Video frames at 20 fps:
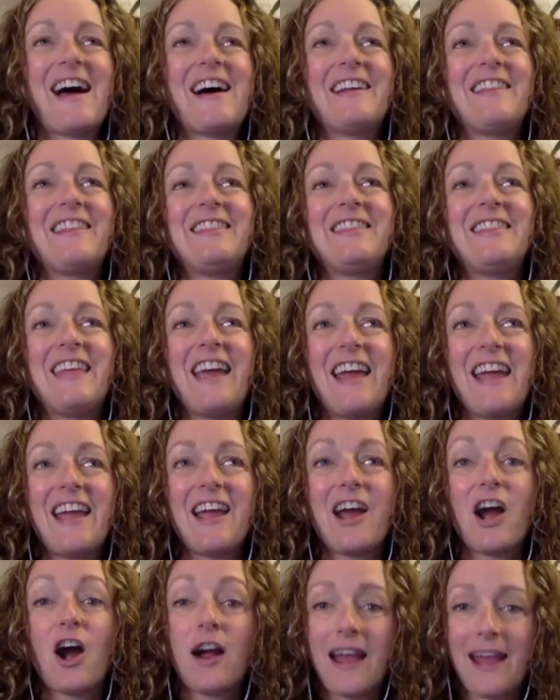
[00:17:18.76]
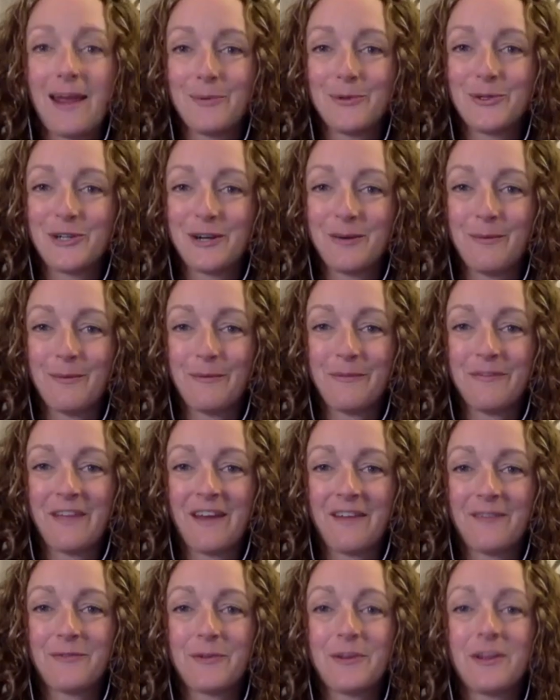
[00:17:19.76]
they are able to come with
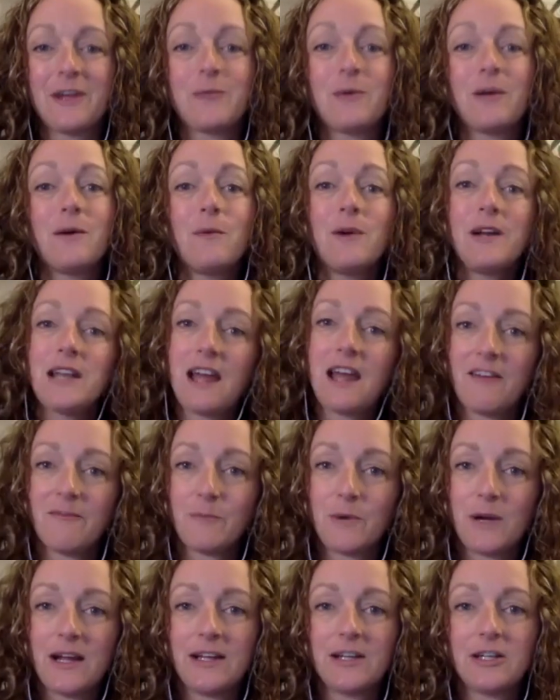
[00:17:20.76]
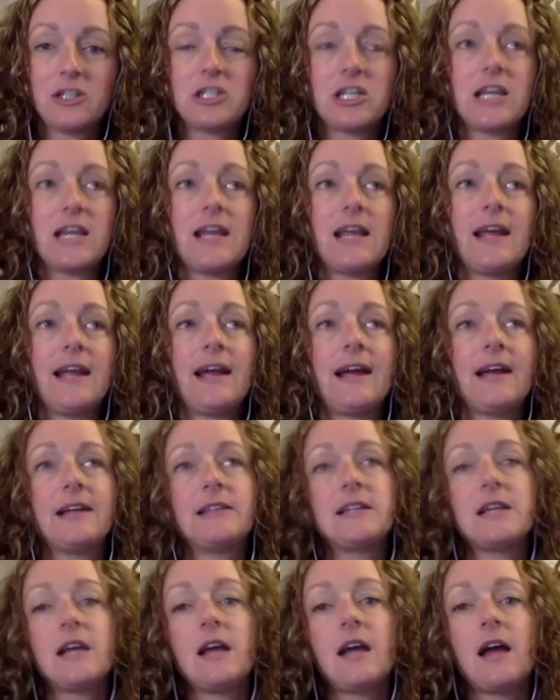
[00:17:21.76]
that. They're like, well, I want to have more energy and
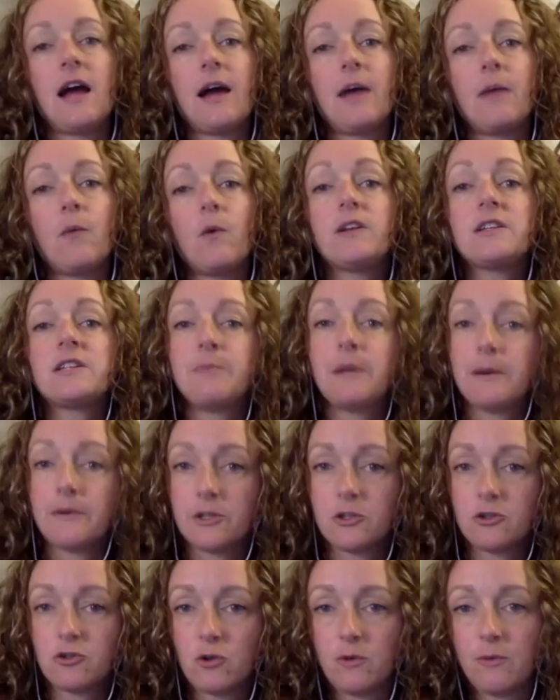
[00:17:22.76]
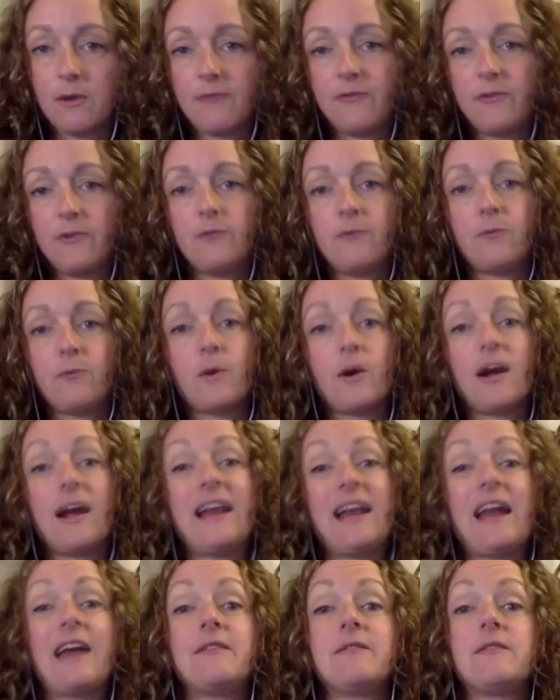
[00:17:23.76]
I want to be able to enjoy my food more.
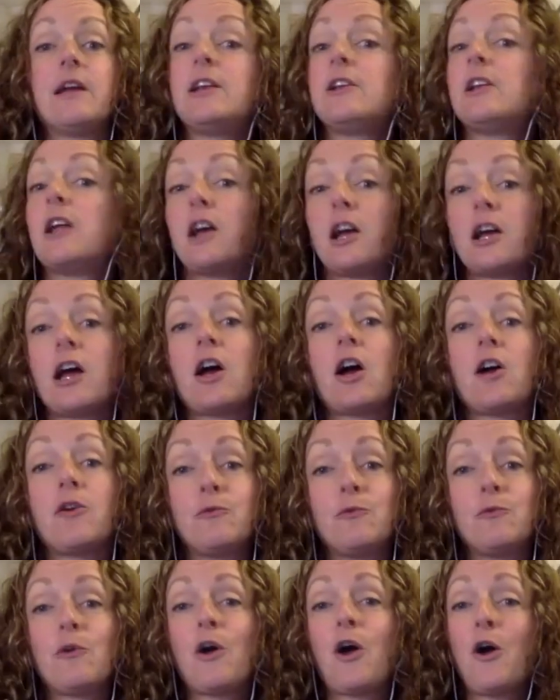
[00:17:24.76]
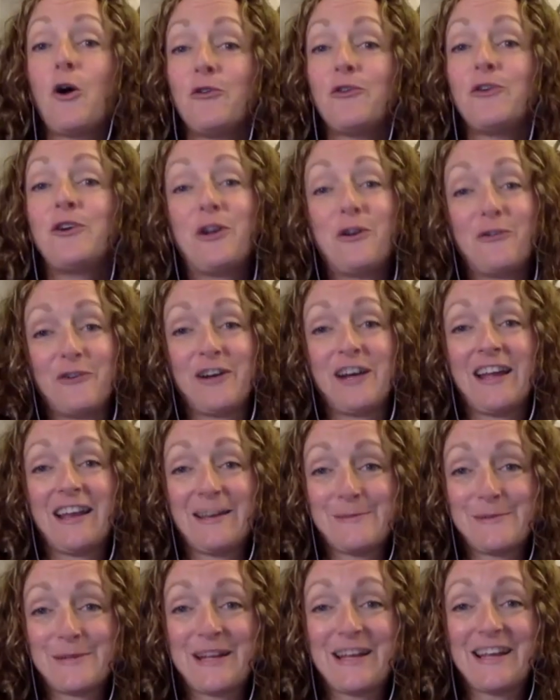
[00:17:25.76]
And over and over again,
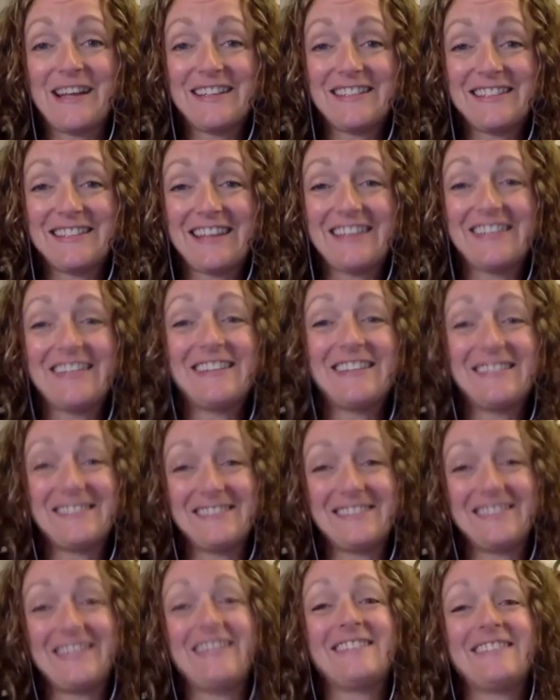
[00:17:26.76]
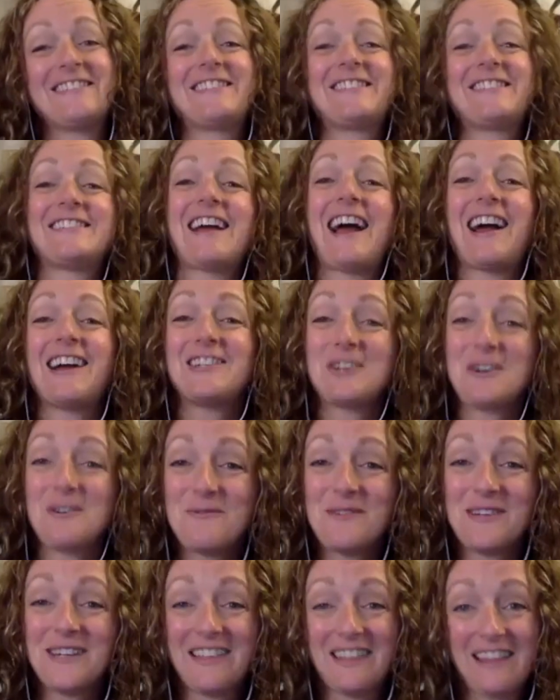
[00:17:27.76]
Emily, I don't
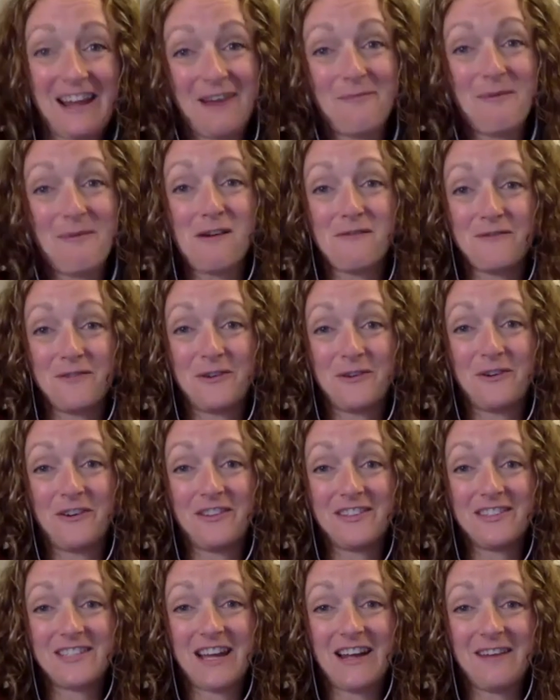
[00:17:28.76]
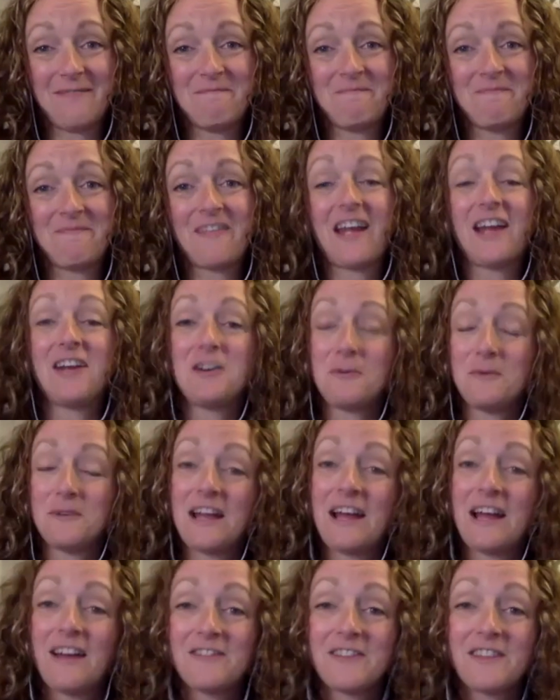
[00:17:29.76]
want to think about food all the time. I don't want
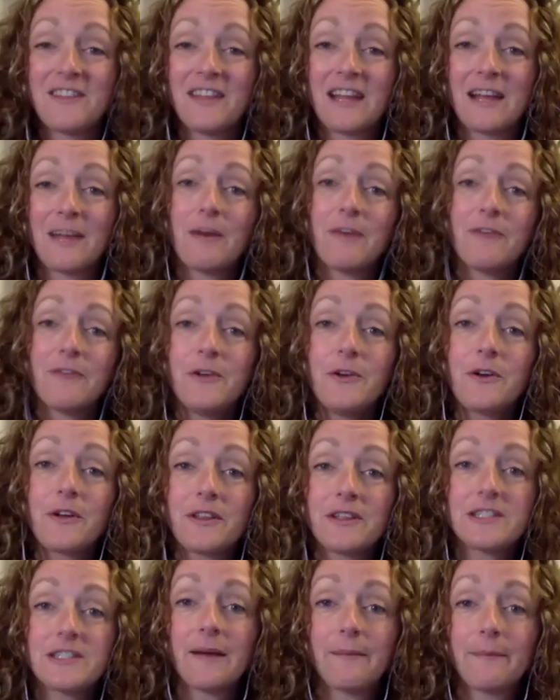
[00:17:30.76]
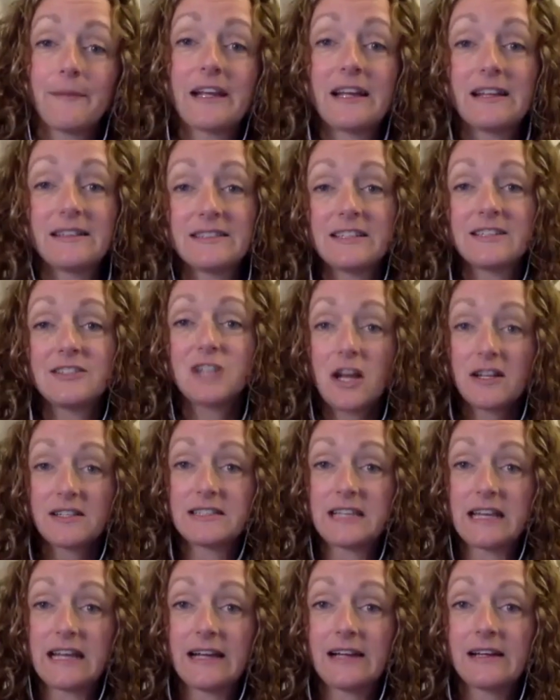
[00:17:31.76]
to have to think about food all the time. Like, it's
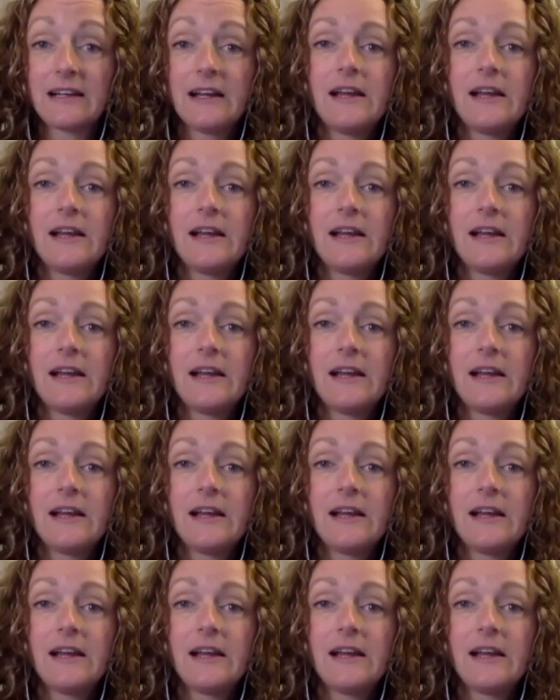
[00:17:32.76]
exhausting.